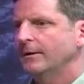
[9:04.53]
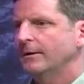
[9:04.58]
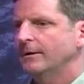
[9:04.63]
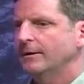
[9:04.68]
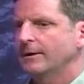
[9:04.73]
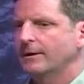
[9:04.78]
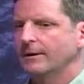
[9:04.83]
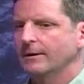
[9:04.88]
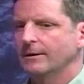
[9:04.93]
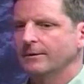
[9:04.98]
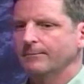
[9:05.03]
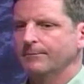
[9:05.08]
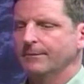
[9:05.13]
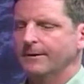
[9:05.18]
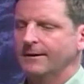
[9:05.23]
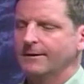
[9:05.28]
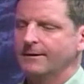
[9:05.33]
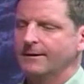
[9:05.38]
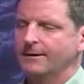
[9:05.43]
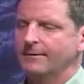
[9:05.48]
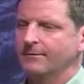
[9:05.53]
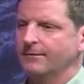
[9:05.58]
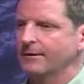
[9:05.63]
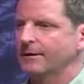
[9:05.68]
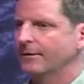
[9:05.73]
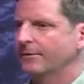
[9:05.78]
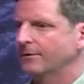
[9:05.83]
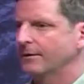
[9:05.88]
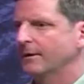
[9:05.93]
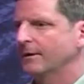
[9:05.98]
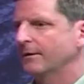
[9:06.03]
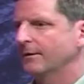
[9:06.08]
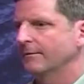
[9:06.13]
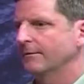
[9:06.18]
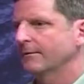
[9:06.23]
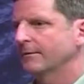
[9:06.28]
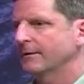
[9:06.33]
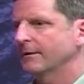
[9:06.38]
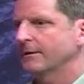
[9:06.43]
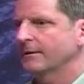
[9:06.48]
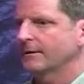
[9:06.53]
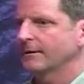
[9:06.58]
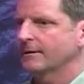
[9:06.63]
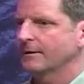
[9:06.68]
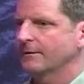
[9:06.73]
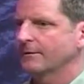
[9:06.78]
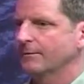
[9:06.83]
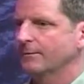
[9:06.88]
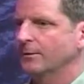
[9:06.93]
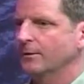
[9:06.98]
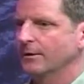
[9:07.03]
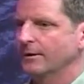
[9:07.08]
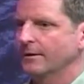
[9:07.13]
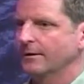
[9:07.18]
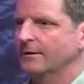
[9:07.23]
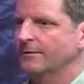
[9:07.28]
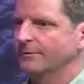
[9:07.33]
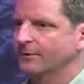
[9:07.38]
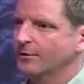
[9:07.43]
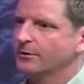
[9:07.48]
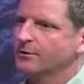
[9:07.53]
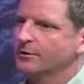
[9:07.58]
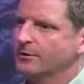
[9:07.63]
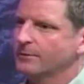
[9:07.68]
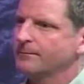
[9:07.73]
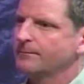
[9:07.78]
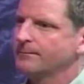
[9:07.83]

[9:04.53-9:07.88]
and then done a little more into the future.